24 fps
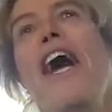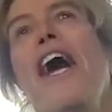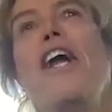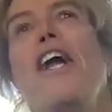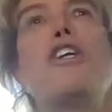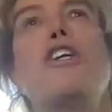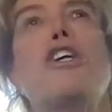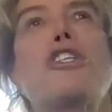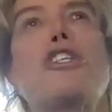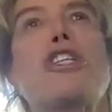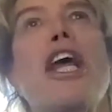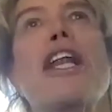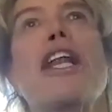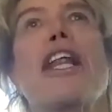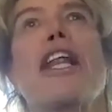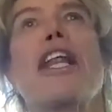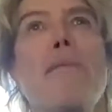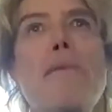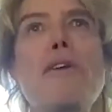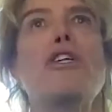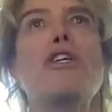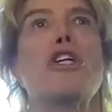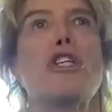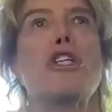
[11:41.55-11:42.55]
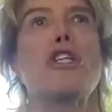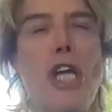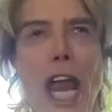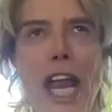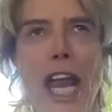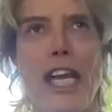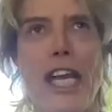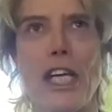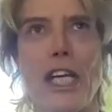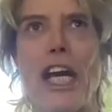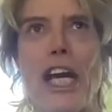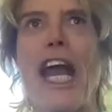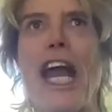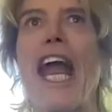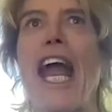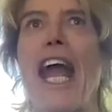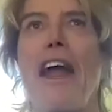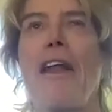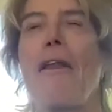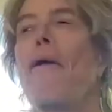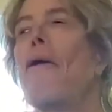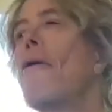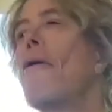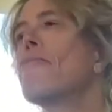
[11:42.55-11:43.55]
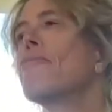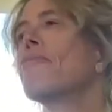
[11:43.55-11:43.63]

and just said, let me just shake your hand.